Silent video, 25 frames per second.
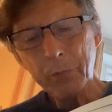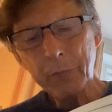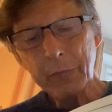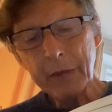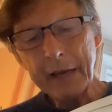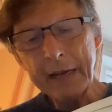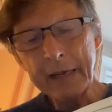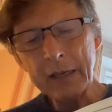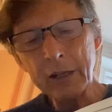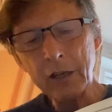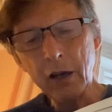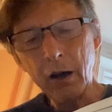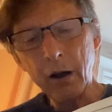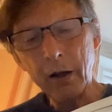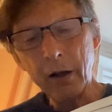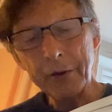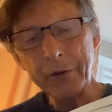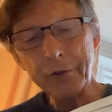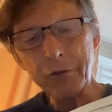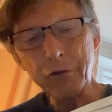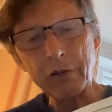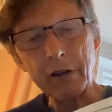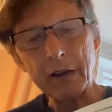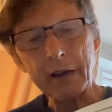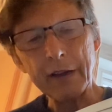In
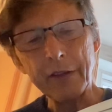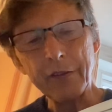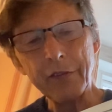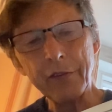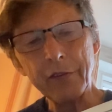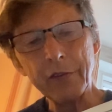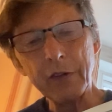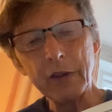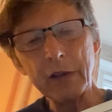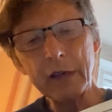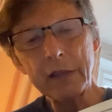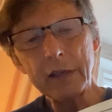contrast